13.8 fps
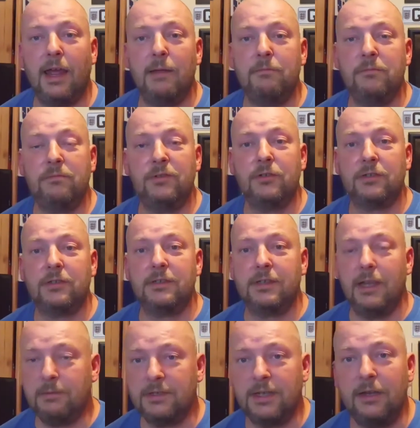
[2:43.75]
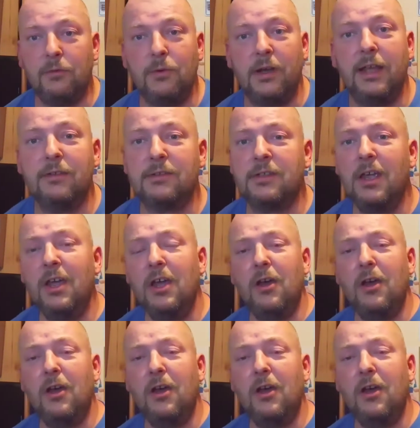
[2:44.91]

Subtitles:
I'm just the same as anyone else,